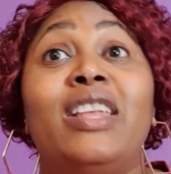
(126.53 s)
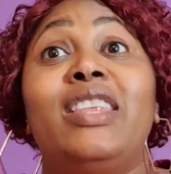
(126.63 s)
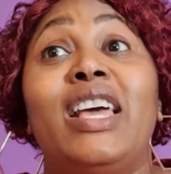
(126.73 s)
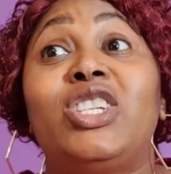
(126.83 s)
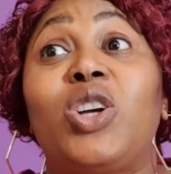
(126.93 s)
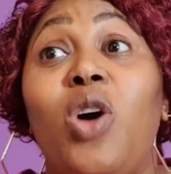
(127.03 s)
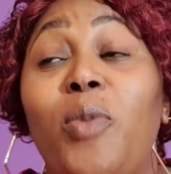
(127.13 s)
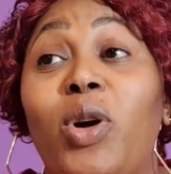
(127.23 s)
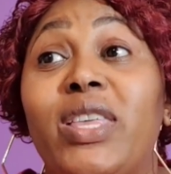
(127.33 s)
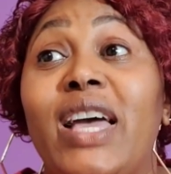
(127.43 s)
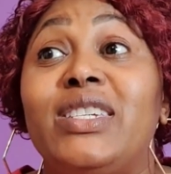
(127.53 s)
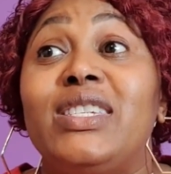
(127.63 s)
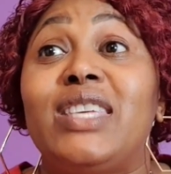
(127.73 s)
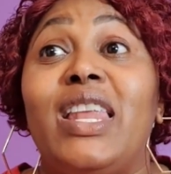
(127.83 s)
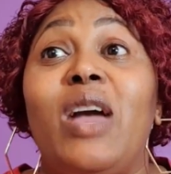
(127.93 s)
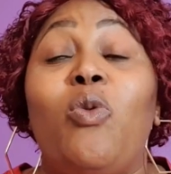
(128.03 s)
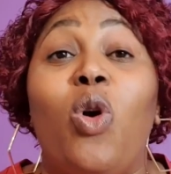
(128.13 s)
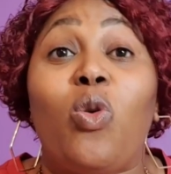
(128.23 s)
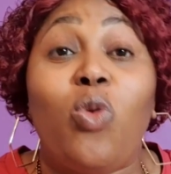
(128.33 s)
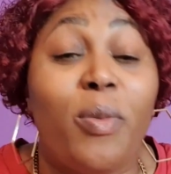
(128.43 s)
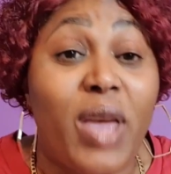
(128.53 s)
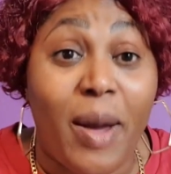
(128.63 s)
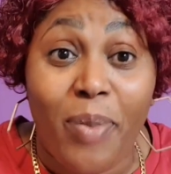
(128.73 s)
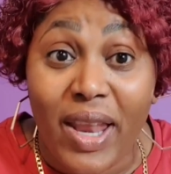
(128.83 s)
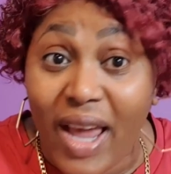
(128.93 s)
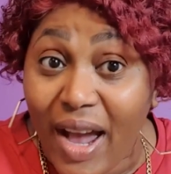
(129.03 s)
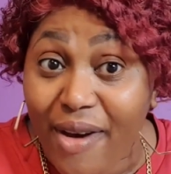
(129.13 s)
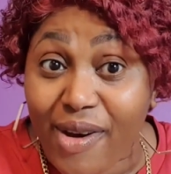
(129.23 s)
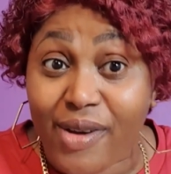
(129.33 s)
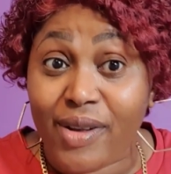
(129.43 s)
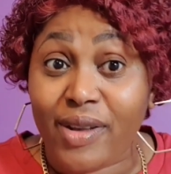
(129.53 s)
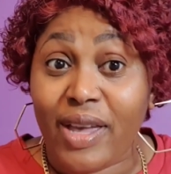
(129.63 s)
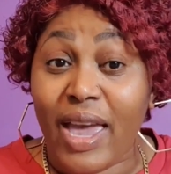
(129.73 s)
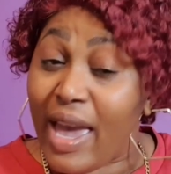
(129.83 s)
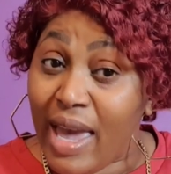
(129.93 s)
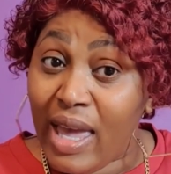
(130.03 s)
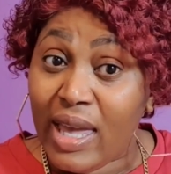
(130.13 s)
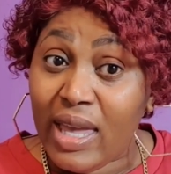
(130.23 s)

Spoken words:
Then she come out and she said then walk will be upon her. Eh?